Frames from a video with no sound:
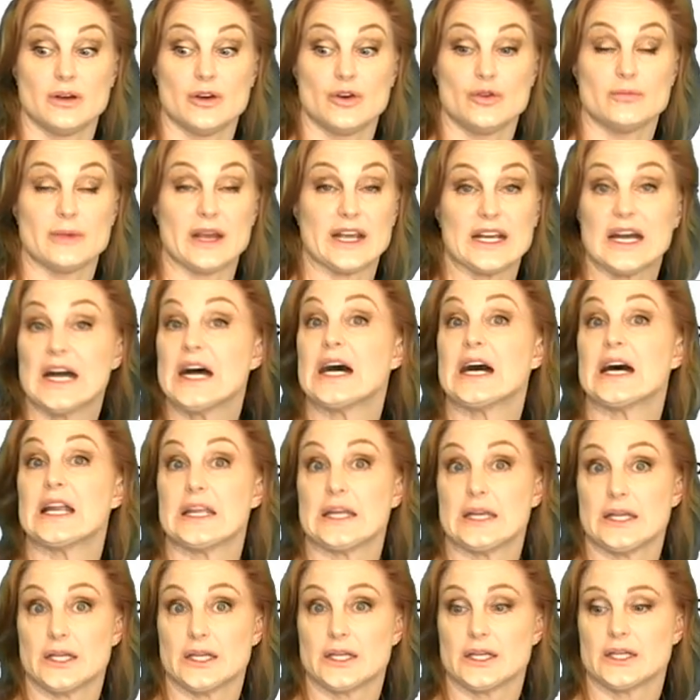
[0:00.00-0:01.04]
Oh my God.
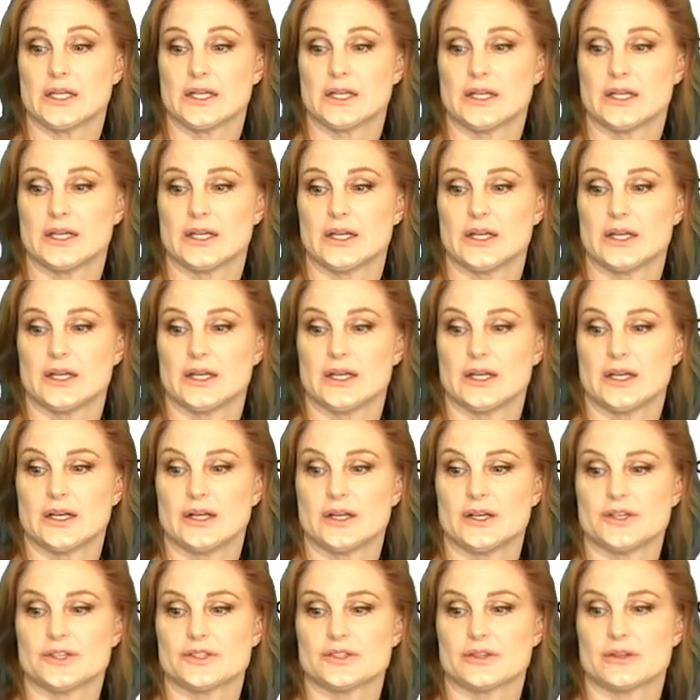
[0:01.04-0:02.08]

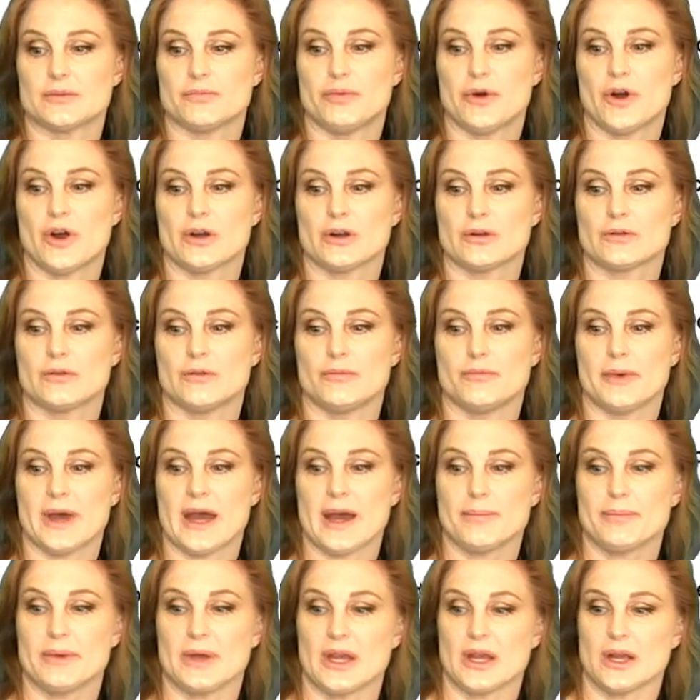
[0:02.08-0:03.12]
So the particle
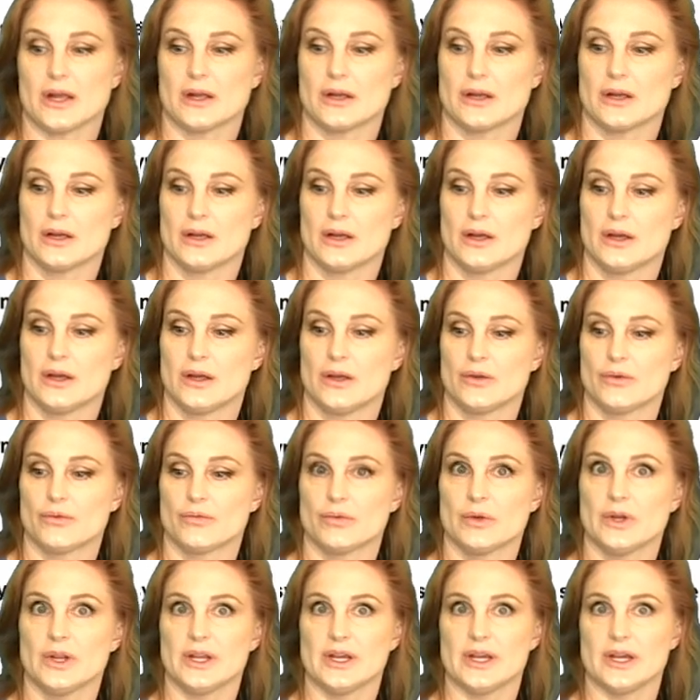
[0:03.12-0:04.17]
mapping,
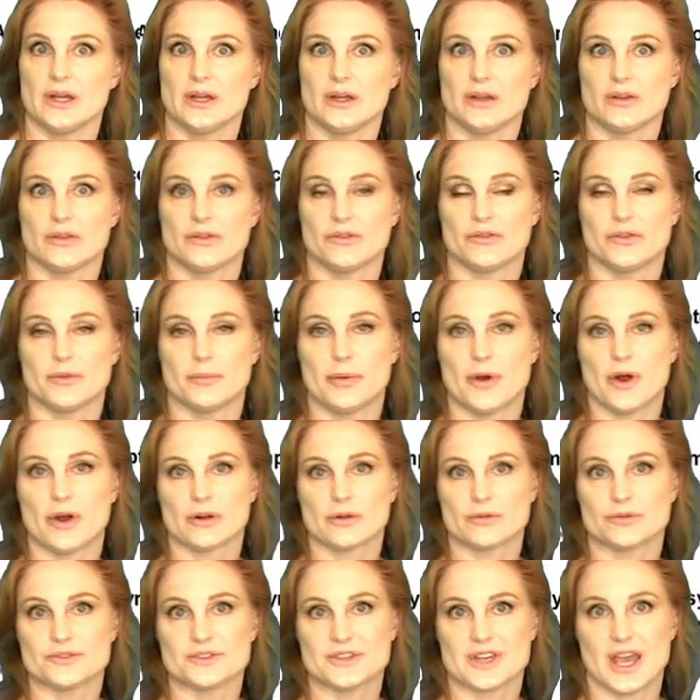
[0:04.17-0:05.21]
really, the
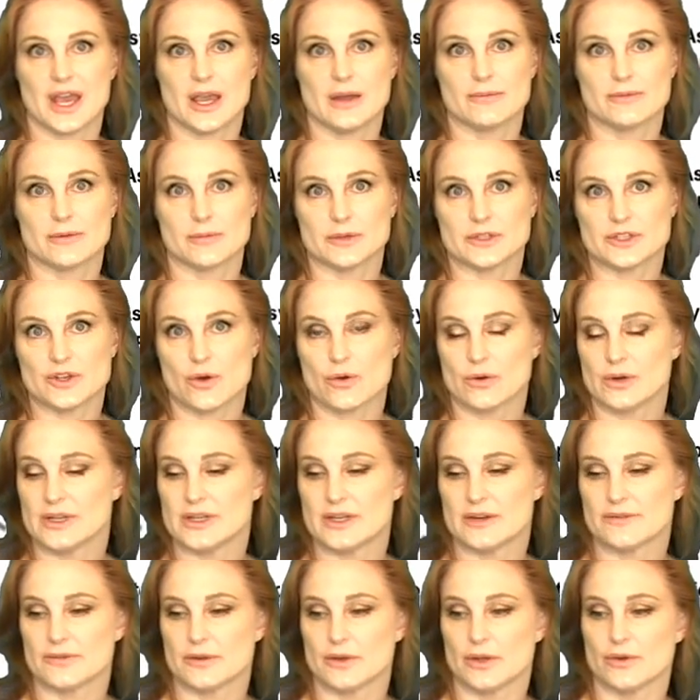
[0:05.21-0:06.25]
particles came from a totally
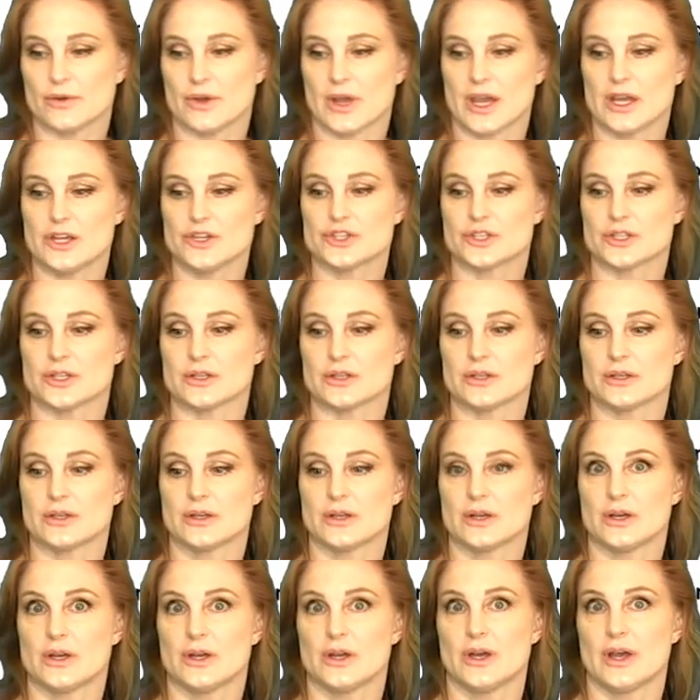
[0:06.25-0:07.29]
different location
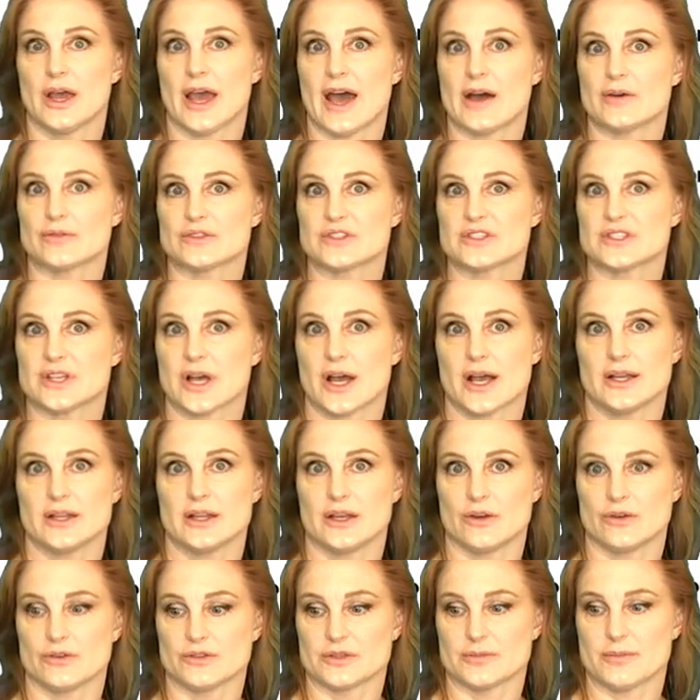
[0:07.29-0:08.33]
outside
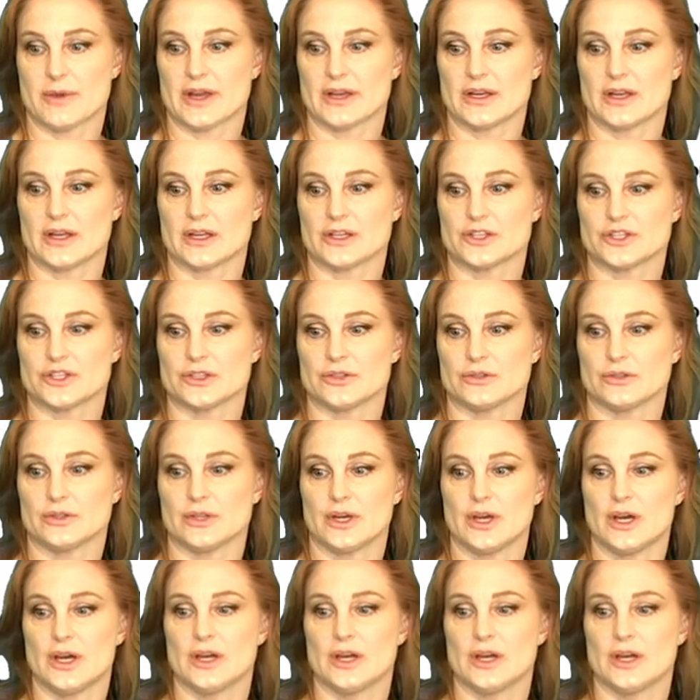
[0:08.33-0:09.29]
the Earth's magnetic shield